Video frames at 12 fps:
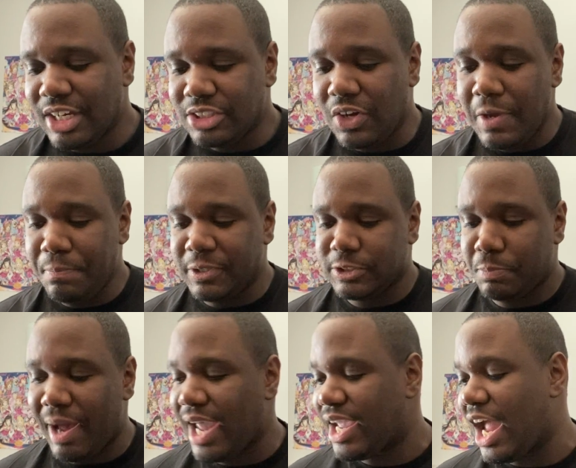So he put
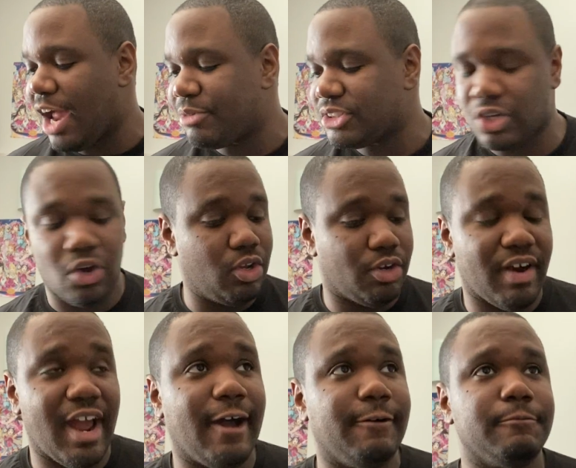spy cameras all
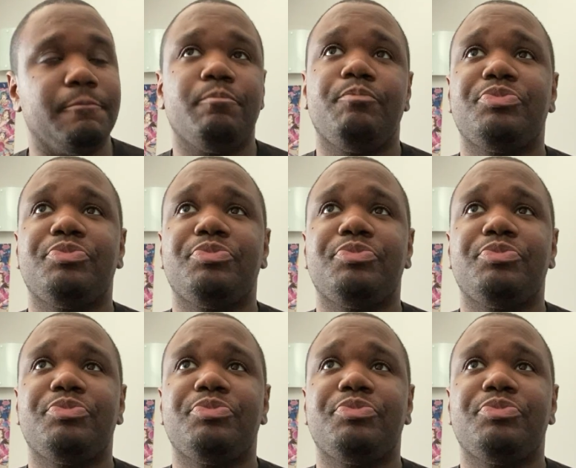around.